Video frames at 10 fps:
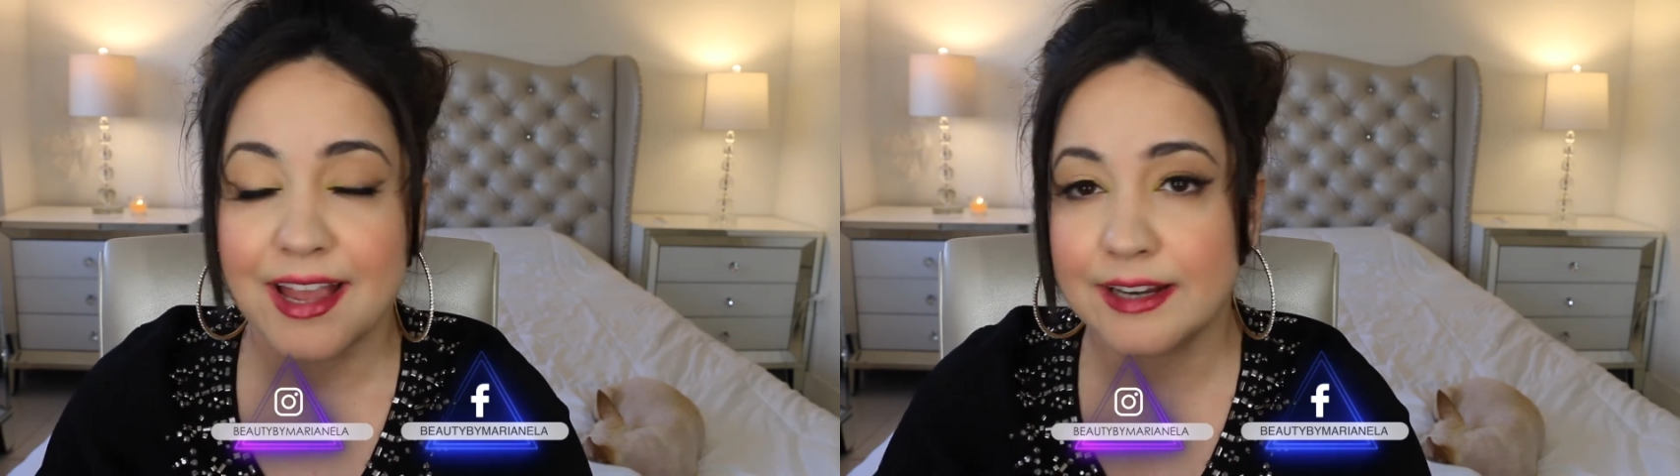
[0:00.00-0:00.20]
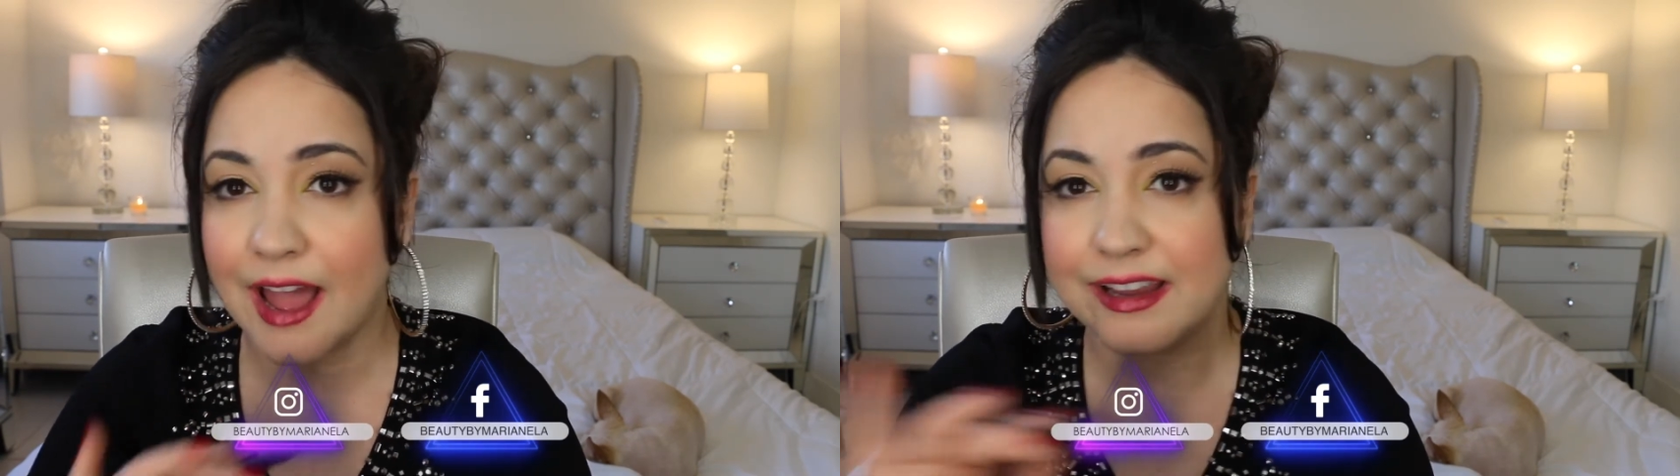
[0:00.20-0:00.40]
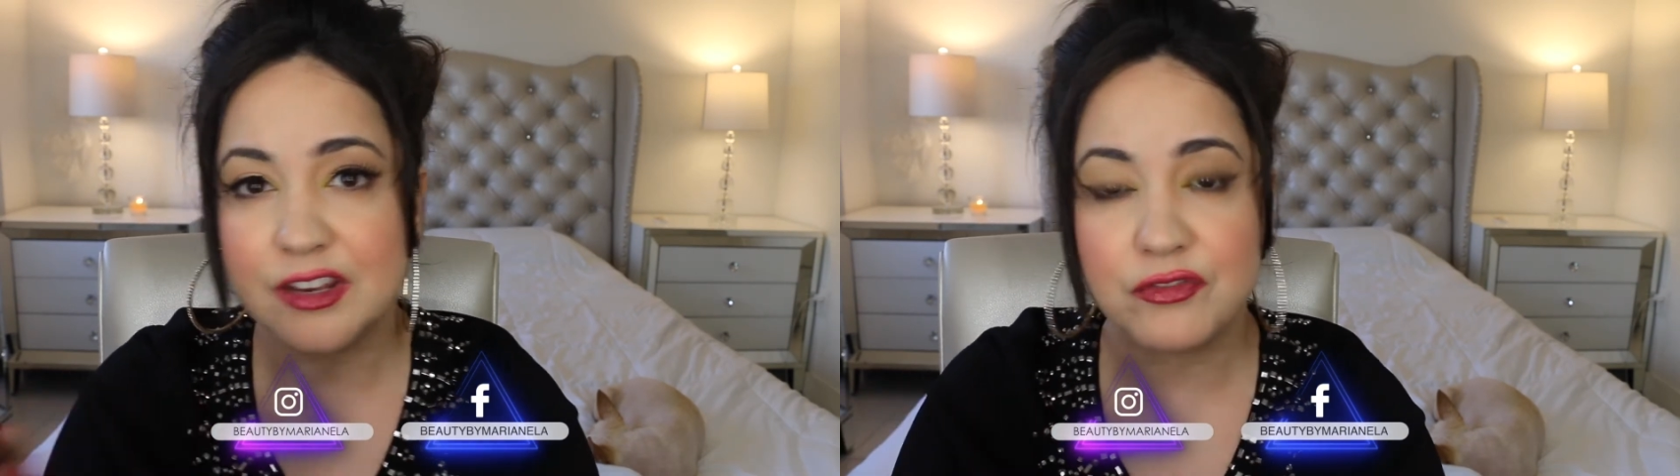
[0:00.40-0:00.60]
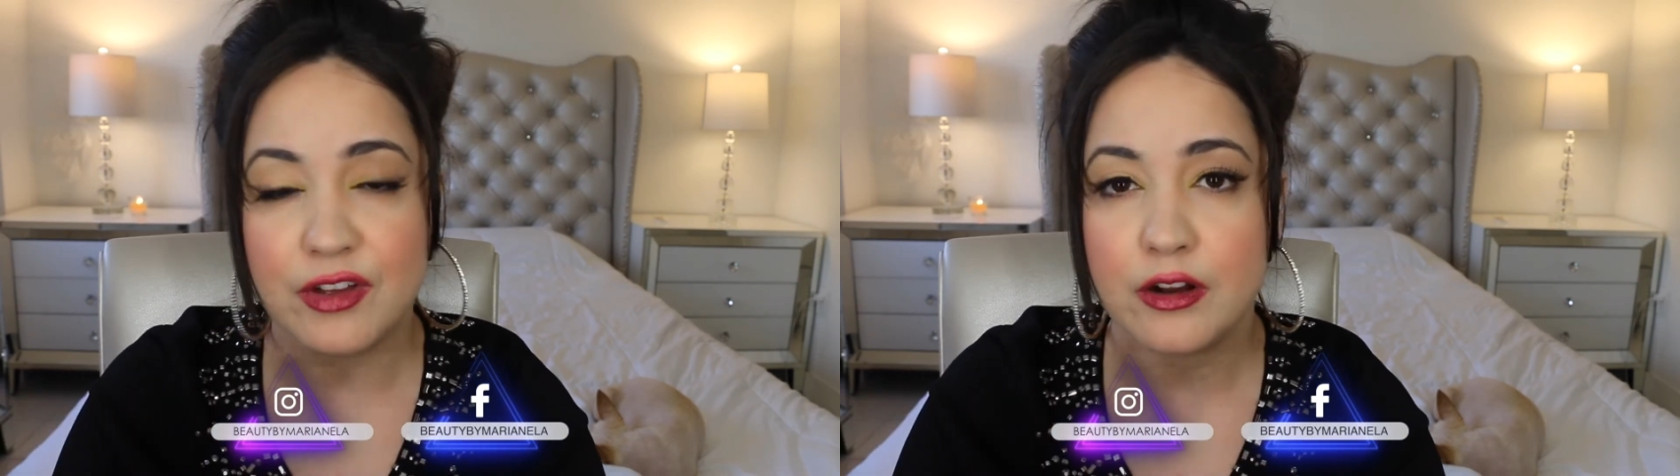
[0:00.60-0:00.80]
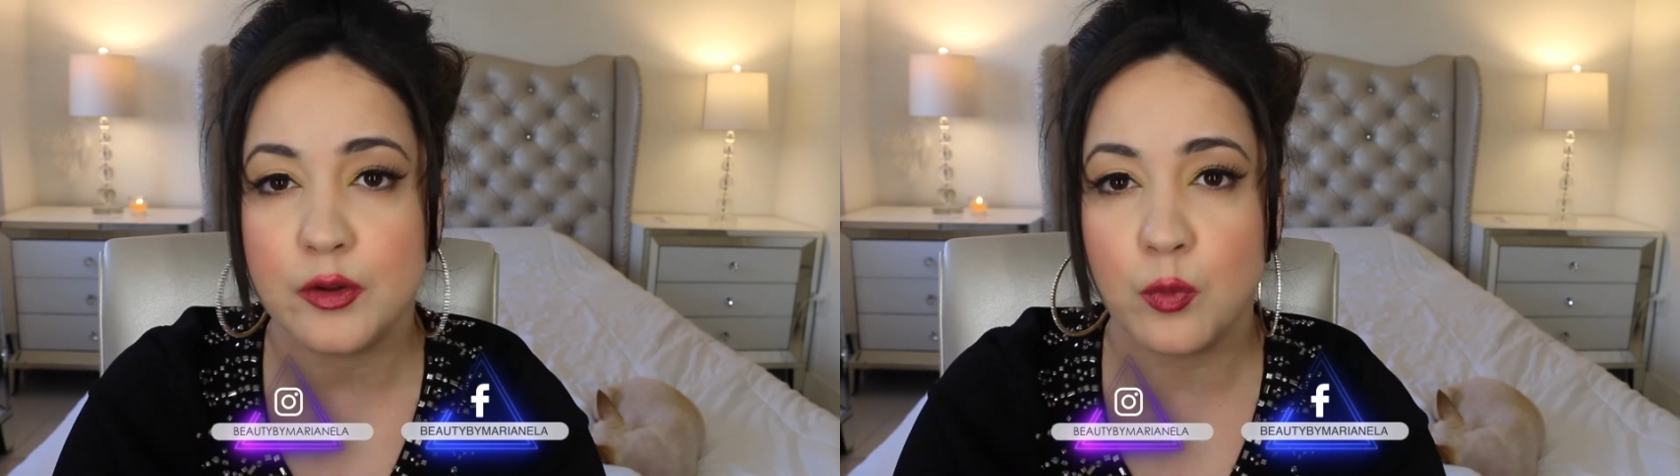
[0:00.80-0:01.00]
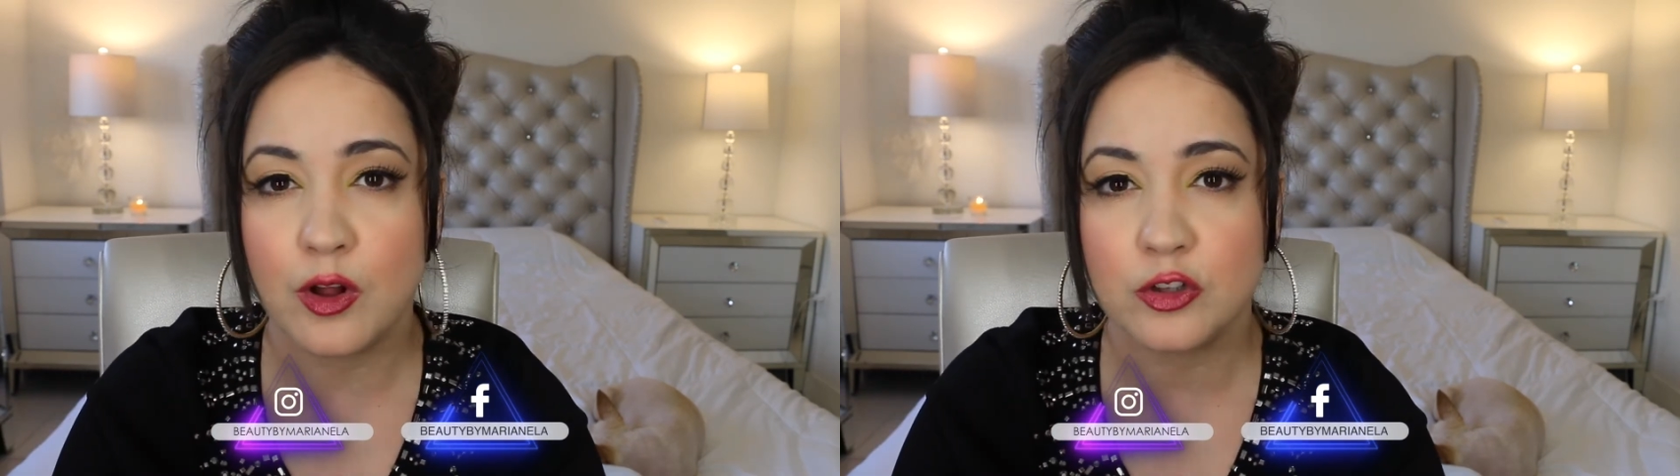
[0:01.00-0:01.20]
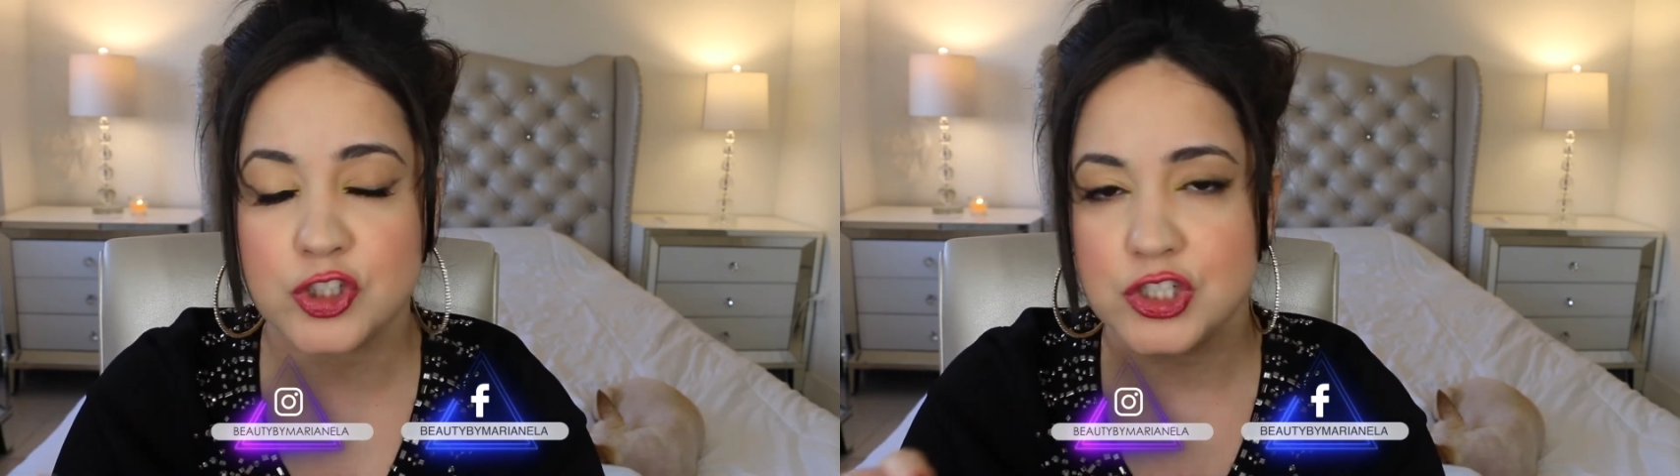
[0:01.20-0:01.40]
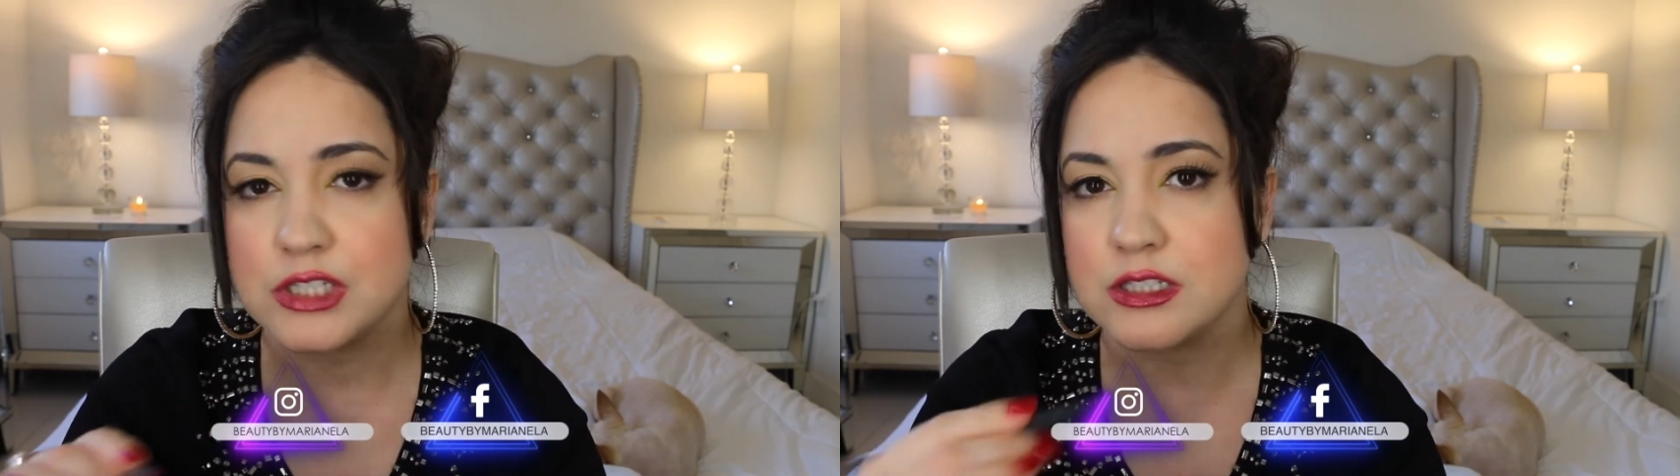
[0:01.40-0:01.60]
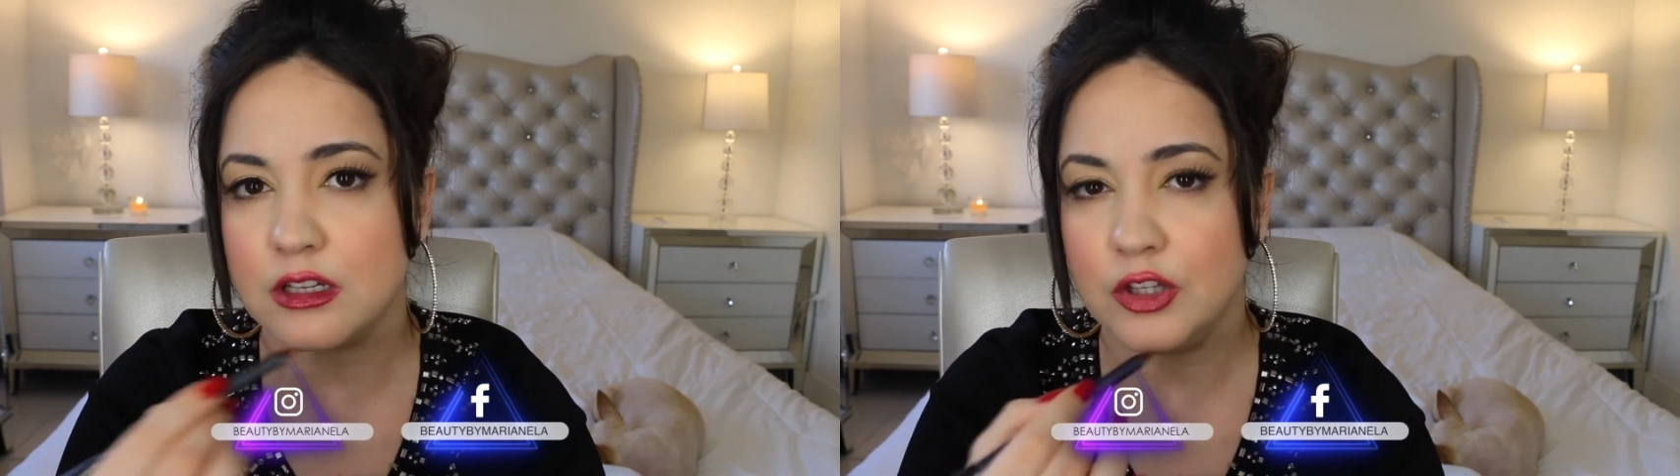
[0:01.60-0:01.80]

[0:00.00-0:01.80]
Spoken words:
And I can very well just